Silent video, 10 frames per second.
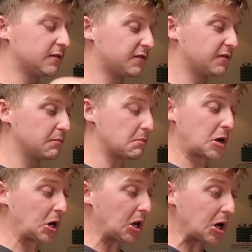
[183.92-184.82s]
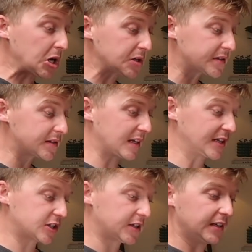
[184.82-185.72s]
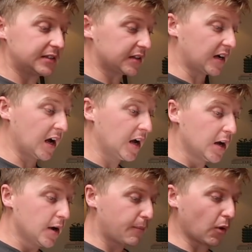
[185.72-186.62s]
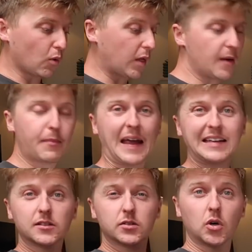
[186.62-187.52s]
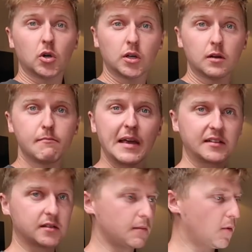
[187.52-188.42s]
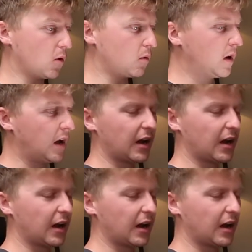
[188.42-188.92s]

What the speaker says: of glass essentially to put all their paints on and mix them all.